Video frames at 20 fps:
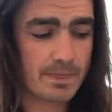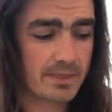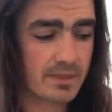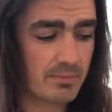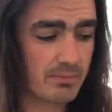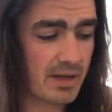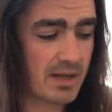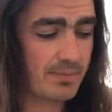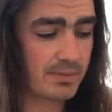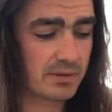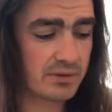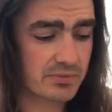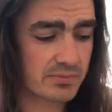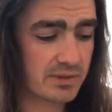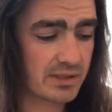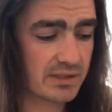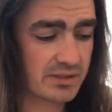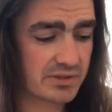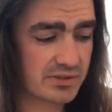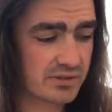The maple as
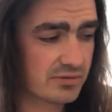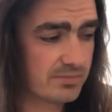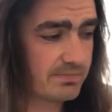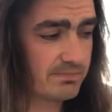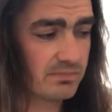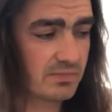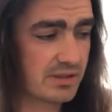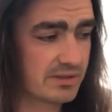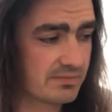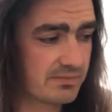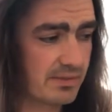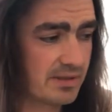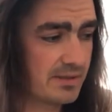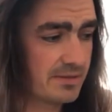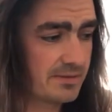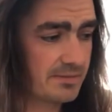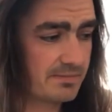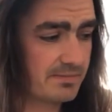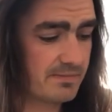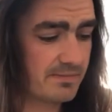well is
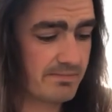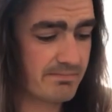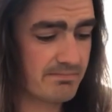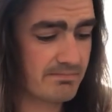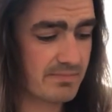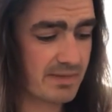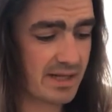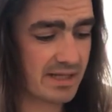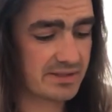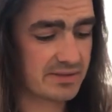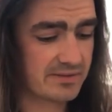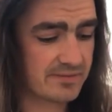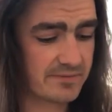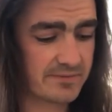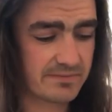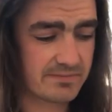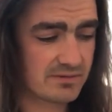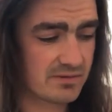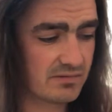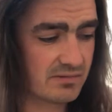
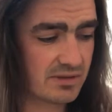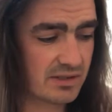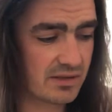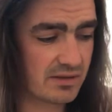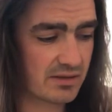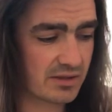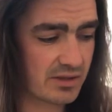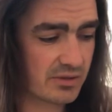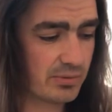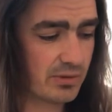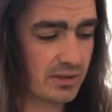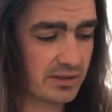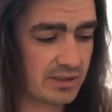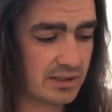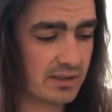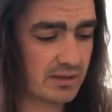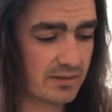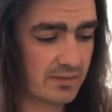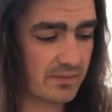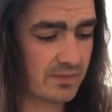massive. The
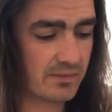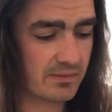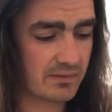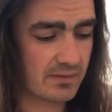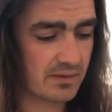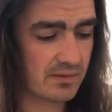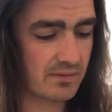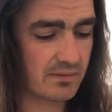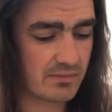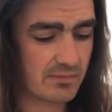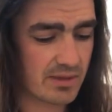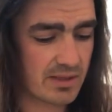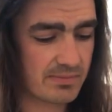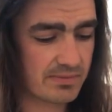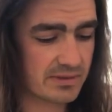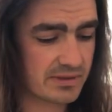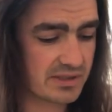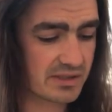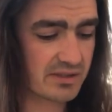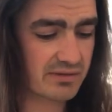quality of the
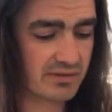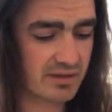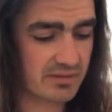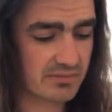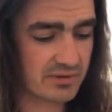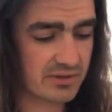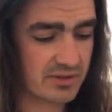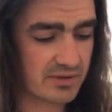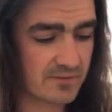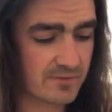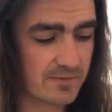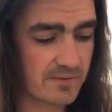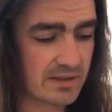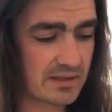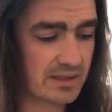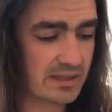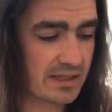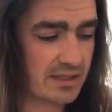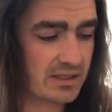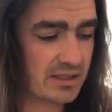maple is incredible, and you can
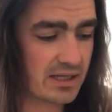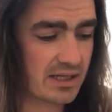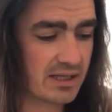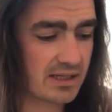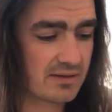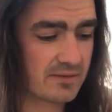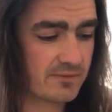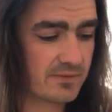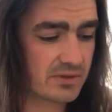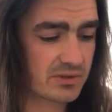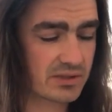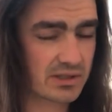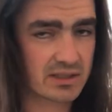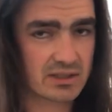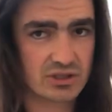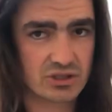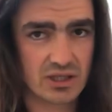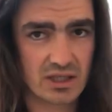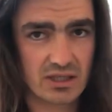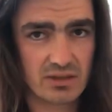feel that in your hand. It feels like a
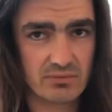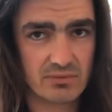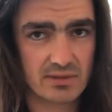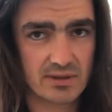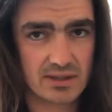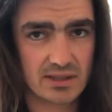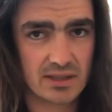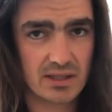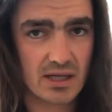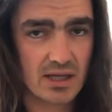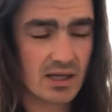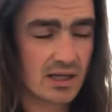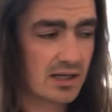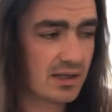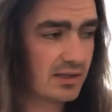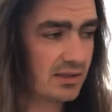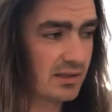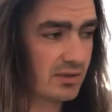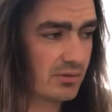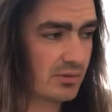genuinely,
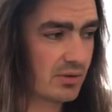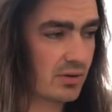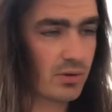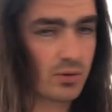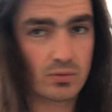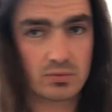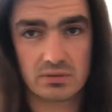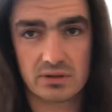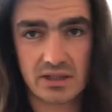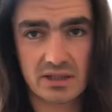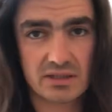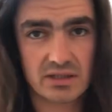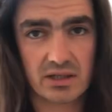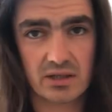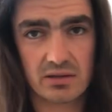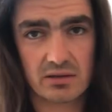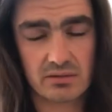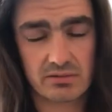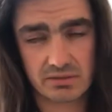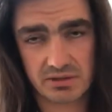an old
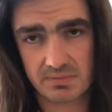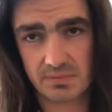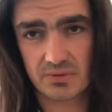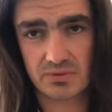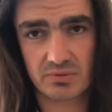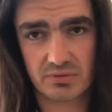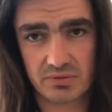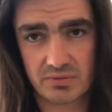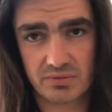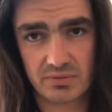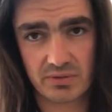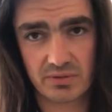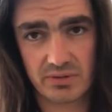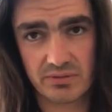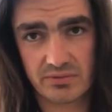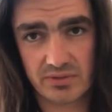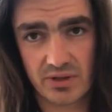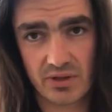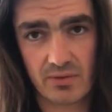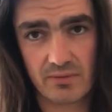guitar, I suppose, which is what he
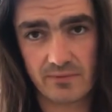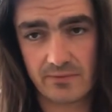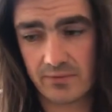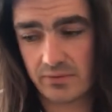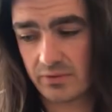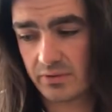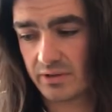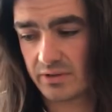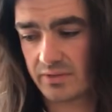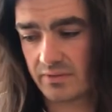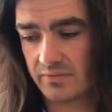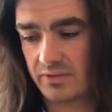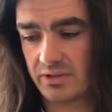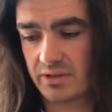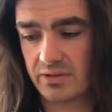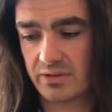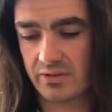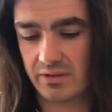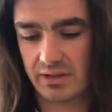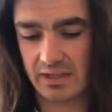was going for, because obviously
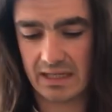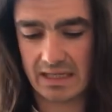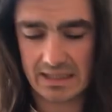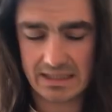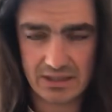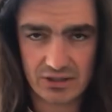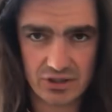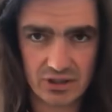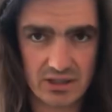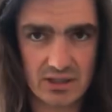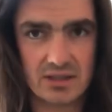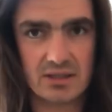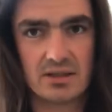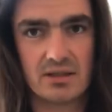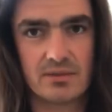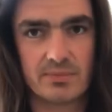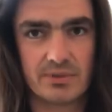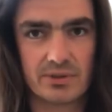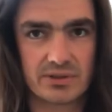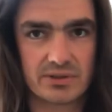it's got the aging and
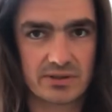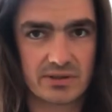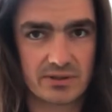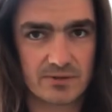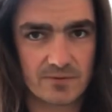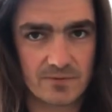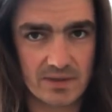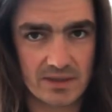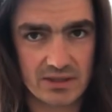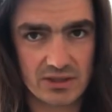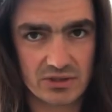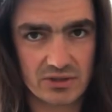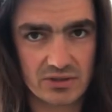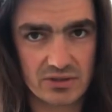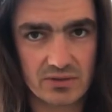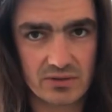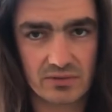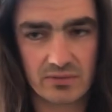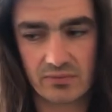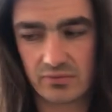the butterscotch finish has
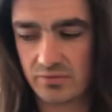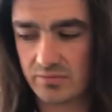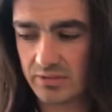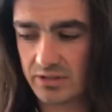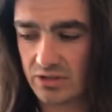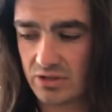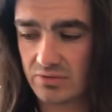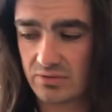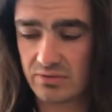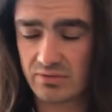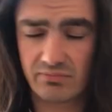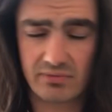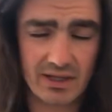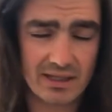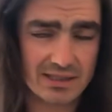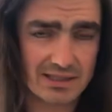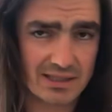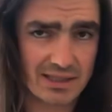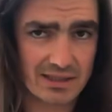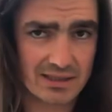gone through, but he's used the
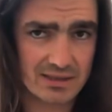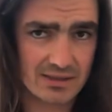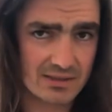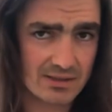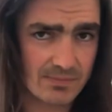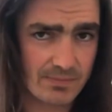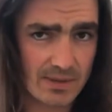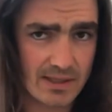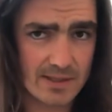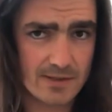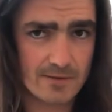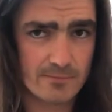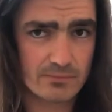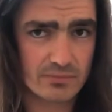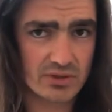right techniques to paint them.